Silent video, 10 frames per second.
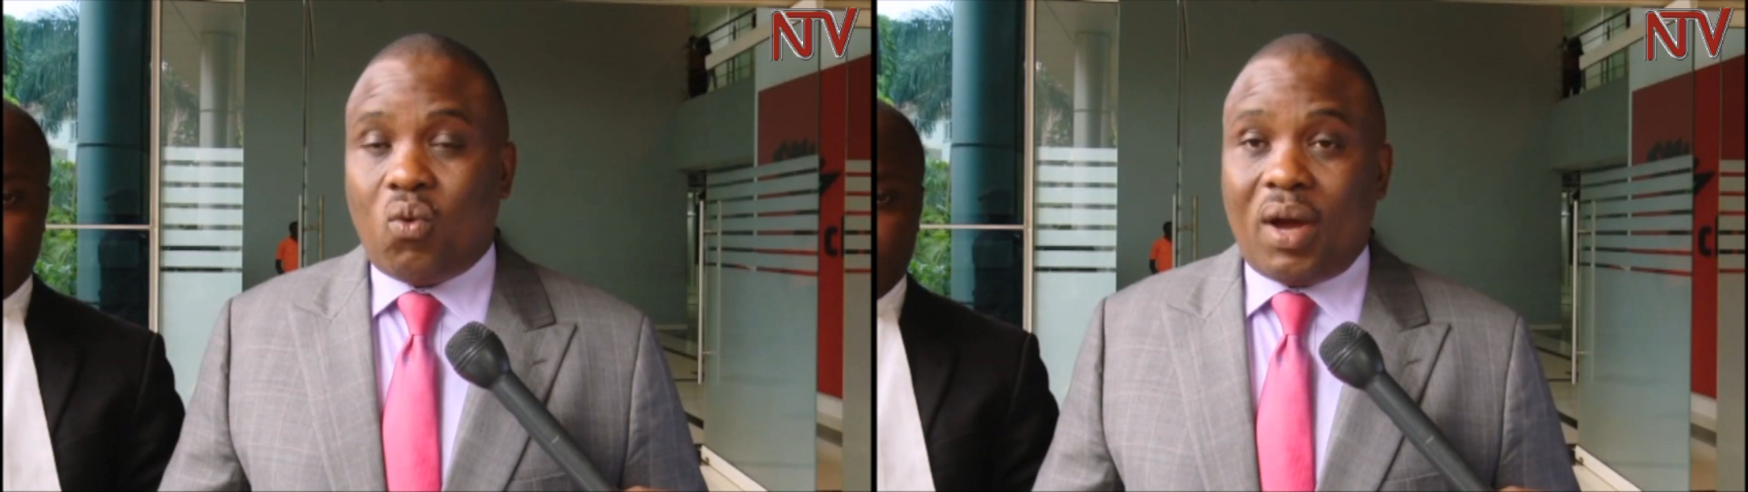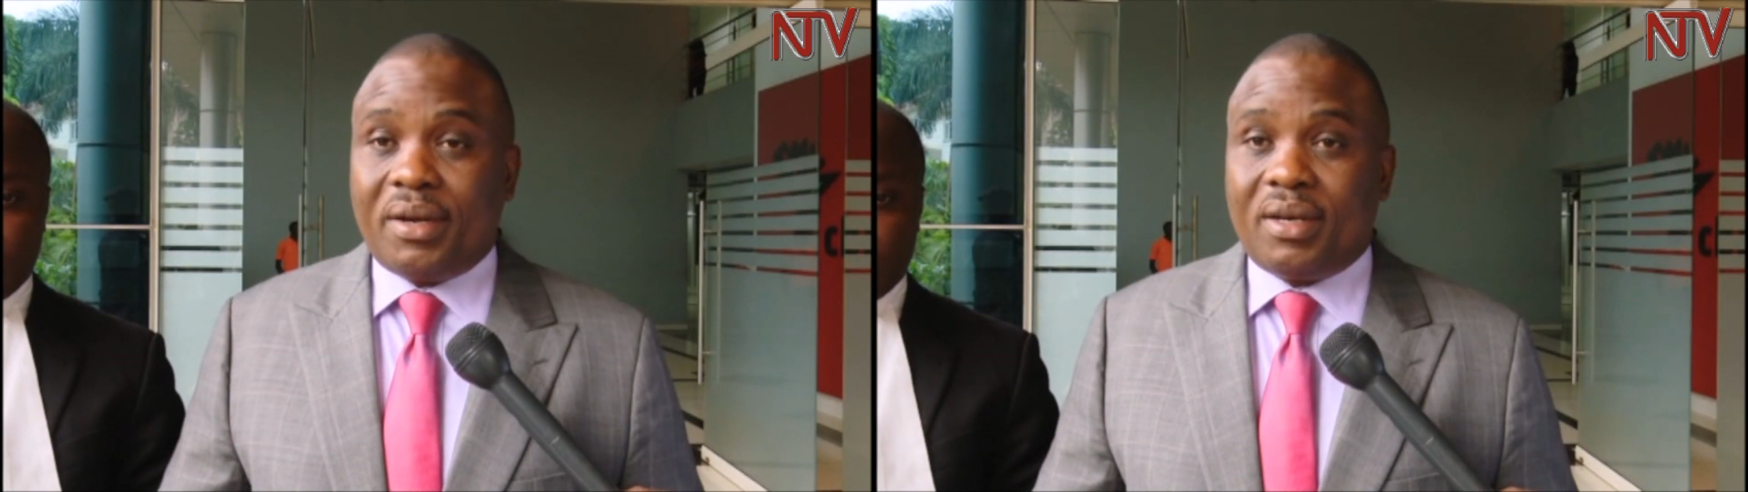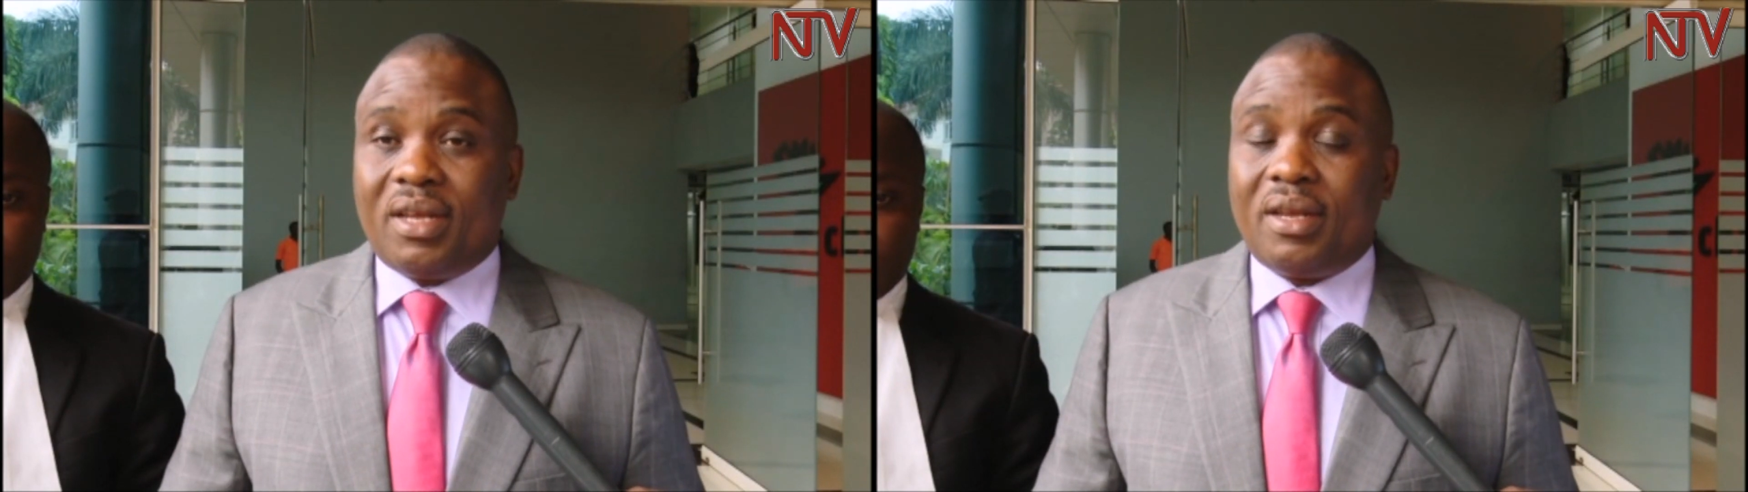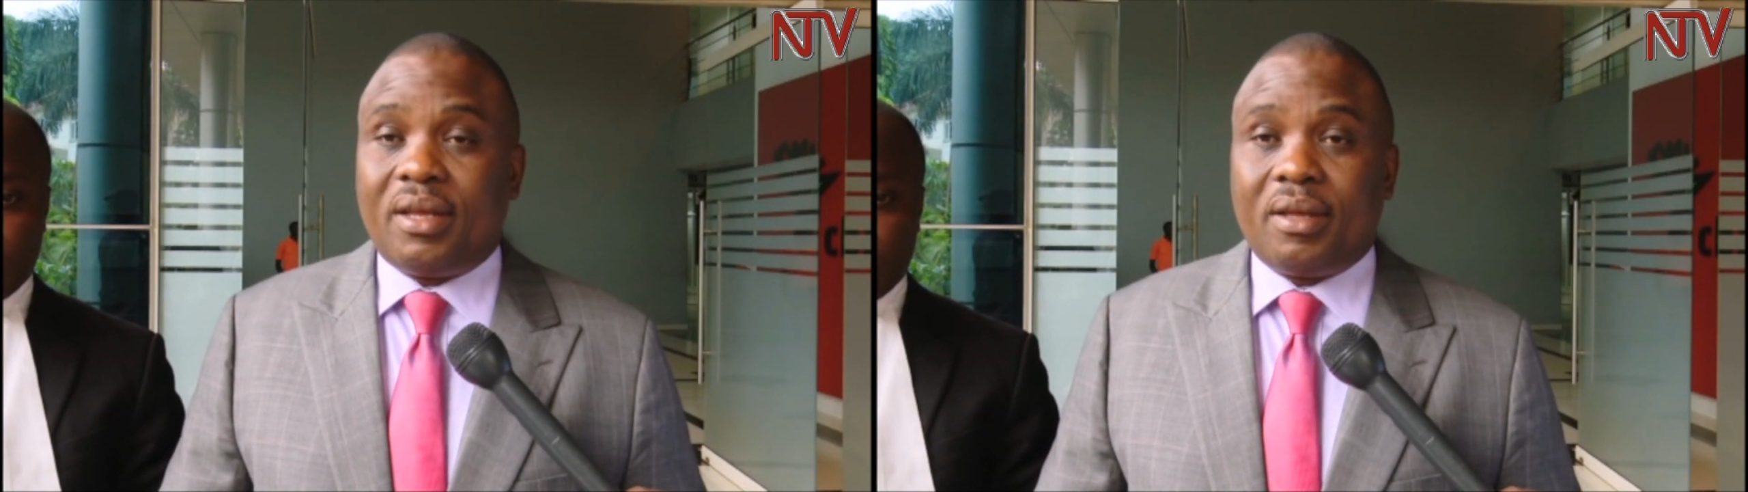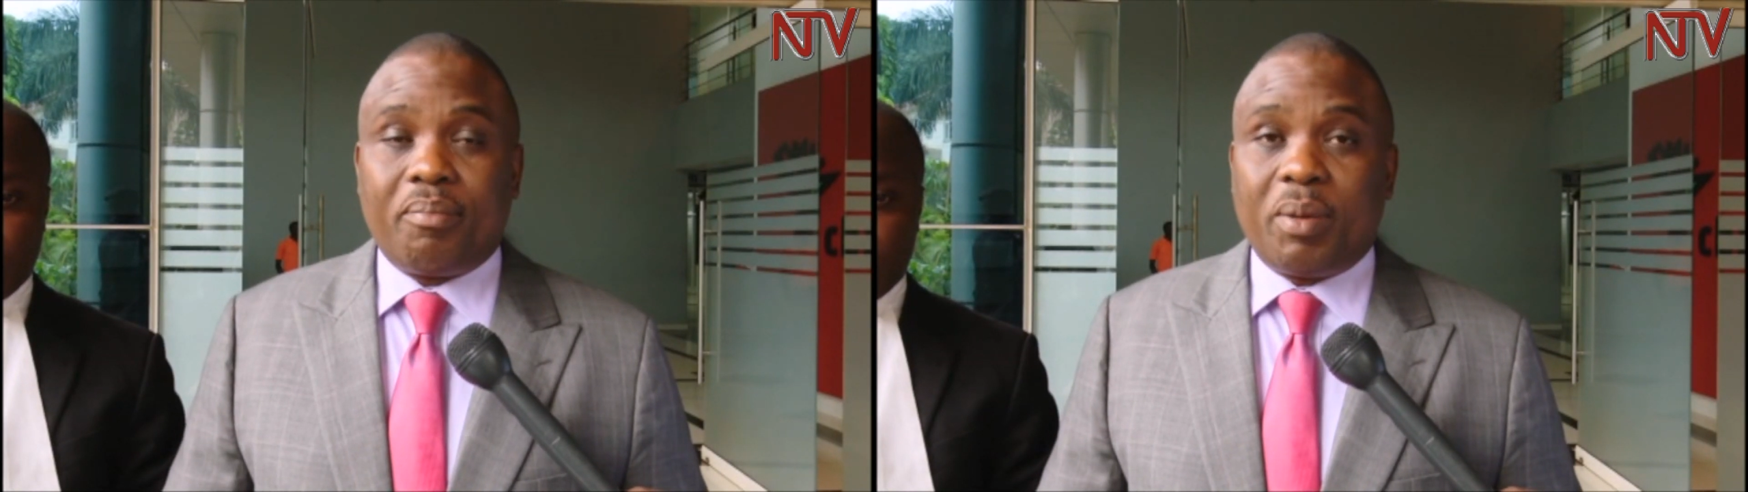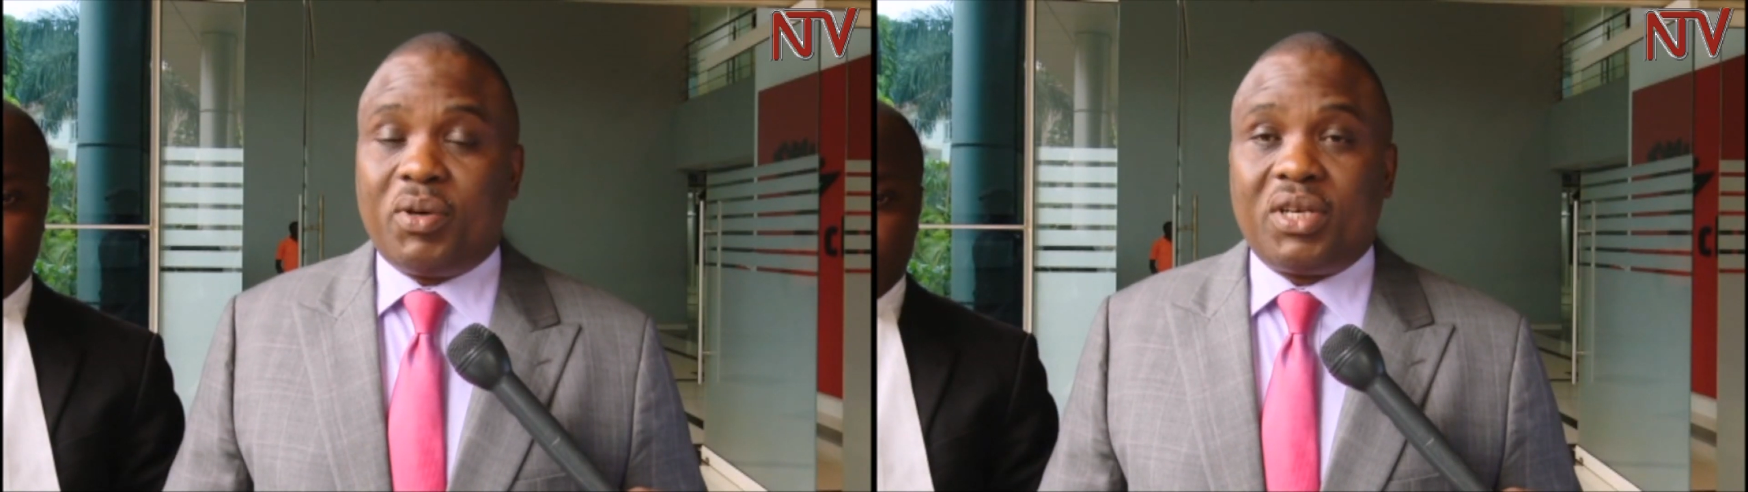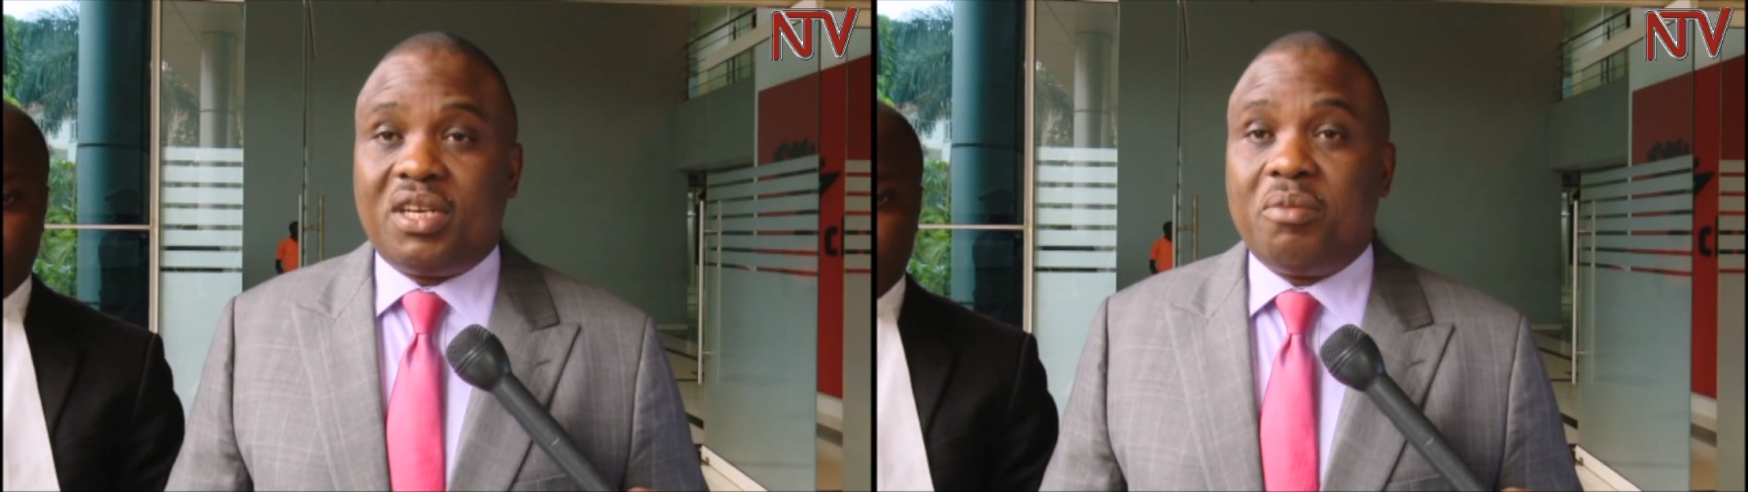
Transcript: one, the purported